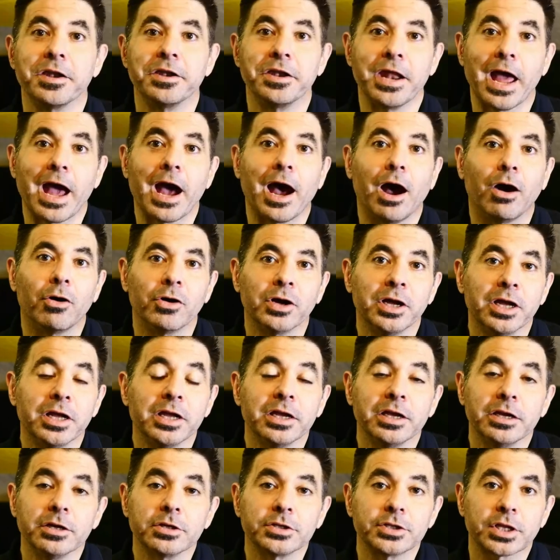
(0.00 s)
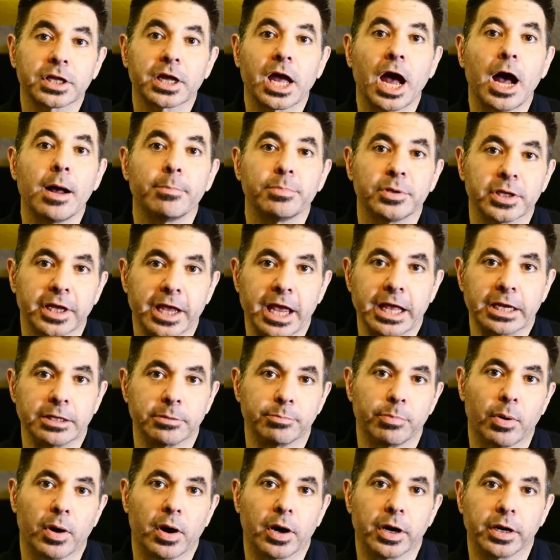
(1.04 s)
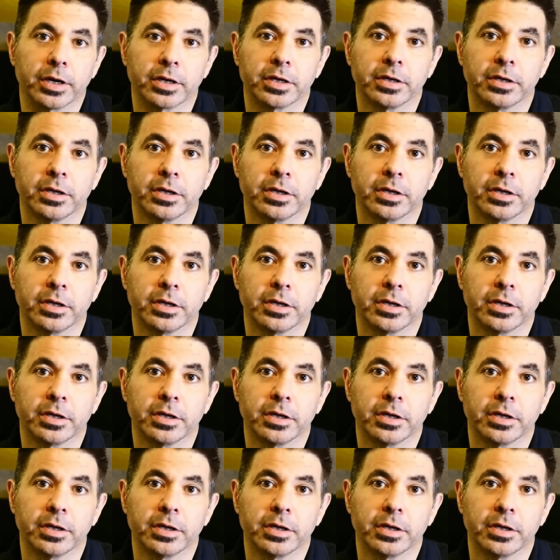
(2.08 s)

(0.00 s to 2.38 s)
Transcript: Now, here's the complicated part.